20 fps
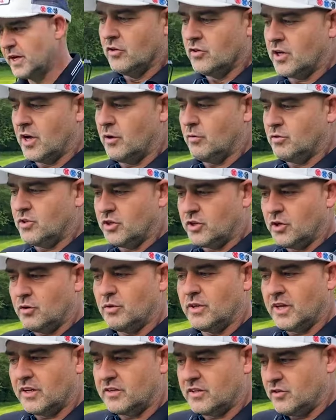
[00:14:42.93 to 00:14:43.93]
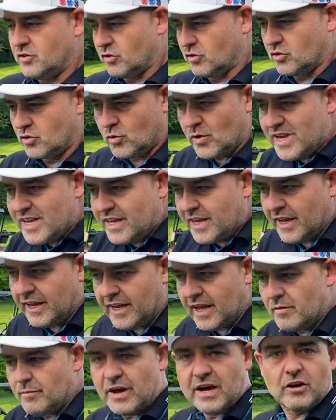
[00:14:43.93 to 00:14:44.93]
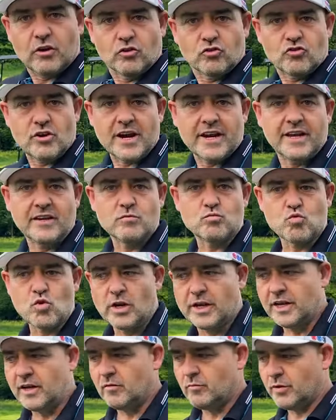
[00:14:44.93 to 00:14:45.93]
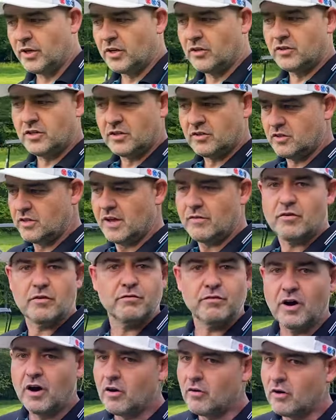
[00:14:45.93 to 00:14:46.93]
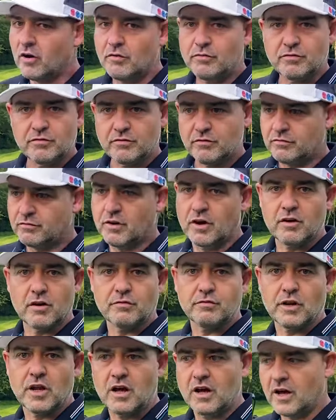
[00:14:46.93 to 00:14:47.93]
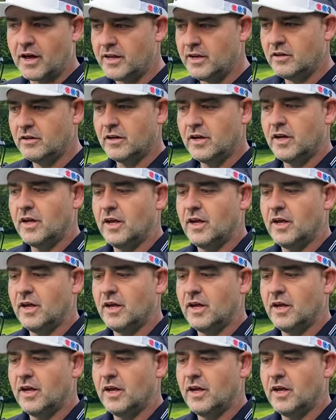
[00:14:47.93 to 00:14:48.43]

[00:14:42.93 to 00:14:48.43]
So to do this and just tweak it and get back on track is brilliant, because it's never far off line.